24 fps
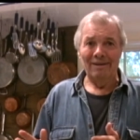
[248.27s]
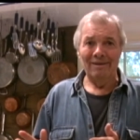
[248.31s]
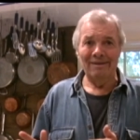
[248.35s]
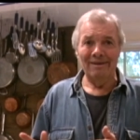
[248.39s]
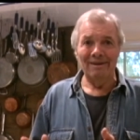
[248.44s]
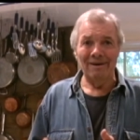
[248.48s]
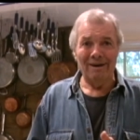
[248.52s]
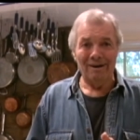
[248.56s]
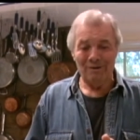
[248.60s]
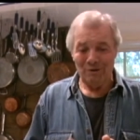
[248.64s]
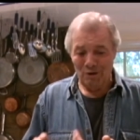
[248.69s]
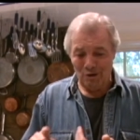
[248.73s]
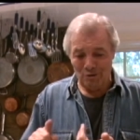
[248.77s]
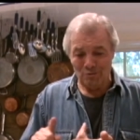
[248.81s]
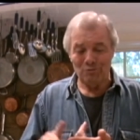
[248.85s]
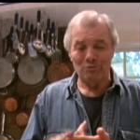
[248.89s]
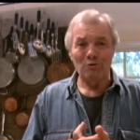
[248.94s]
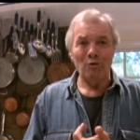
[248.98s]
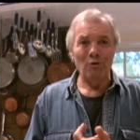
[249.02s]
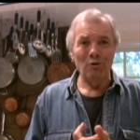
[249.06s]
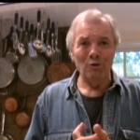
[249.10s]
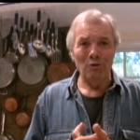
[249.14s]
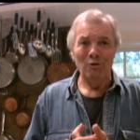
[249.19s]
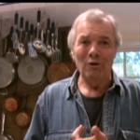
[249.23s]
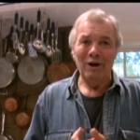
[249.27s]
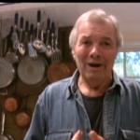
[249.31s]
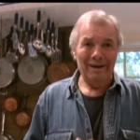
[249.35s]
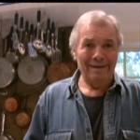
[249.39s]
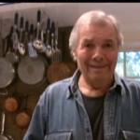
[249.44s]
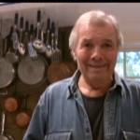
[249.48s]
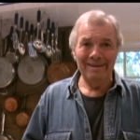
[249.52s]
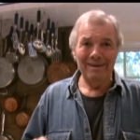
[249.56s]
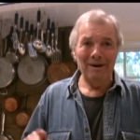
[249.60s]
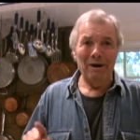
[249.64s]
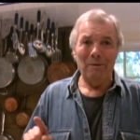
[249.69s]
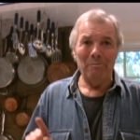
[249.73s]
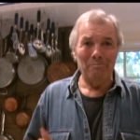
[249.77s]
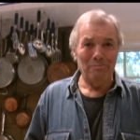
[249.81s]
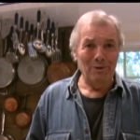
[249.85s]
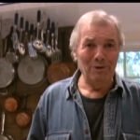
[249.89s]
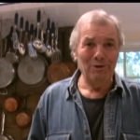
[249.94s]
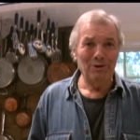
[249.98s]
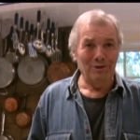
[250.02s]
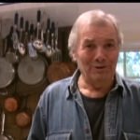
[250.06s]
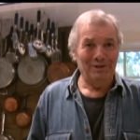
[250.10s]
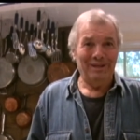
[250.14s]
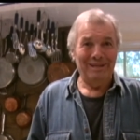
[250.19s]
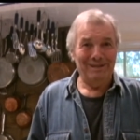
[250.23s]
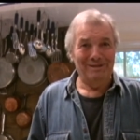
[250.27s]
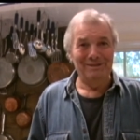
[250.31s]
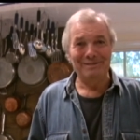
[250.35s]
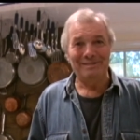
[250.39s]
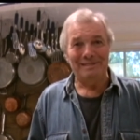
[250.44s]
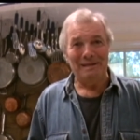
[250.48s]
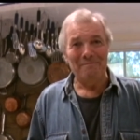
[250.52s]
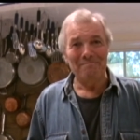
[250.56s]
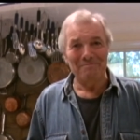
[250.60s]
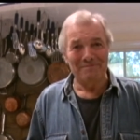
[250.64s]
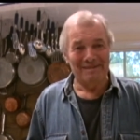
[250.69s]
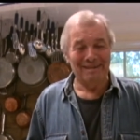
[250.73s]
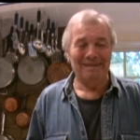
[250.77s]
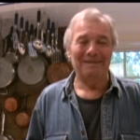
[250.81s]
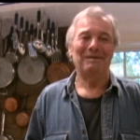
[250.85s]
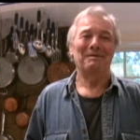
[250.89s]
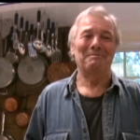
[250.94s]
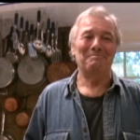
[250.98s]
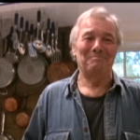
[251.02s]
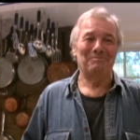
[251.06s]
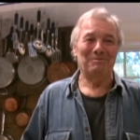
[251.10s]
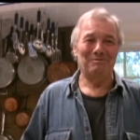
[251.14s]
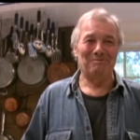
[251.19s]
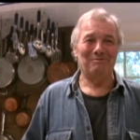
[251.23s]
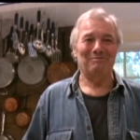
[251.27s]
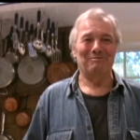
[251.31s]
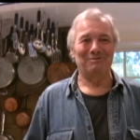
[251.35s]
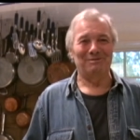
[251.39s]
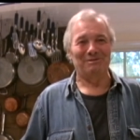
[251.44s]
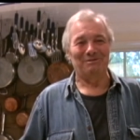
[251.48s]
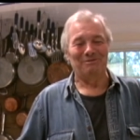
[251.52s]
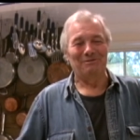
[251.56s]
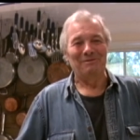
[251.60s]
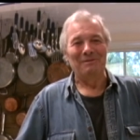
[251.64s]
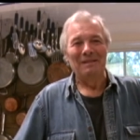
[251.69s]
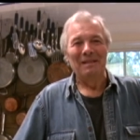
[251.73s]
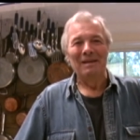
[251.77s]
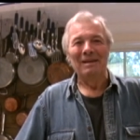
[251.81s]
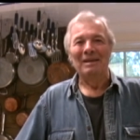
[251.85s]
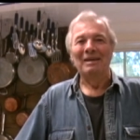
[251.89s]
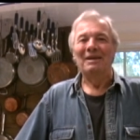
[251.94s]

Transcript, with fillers: They are raw and they are burned at the same time. You know? So